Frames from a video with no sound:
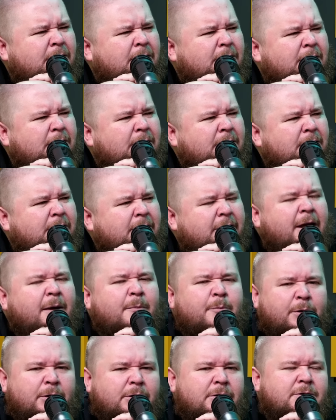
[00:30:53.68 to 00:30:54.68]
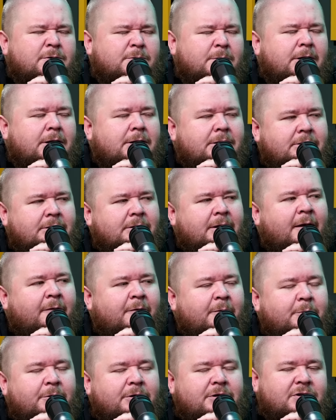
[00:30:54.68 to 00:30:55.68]
Yes. Yeah, Butler as well. well yeah.
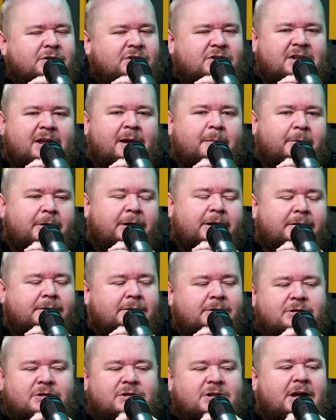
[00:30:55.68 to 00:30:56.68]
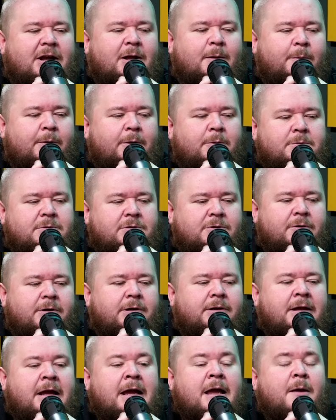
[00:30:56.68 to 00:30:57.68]
Everybody just stepping in just to help out was
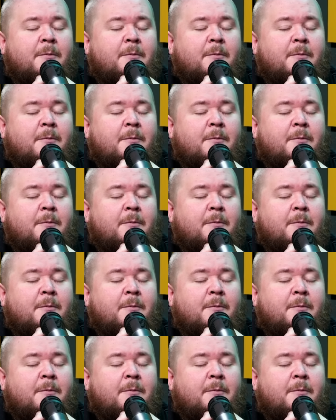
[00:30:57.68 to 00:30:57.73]
great.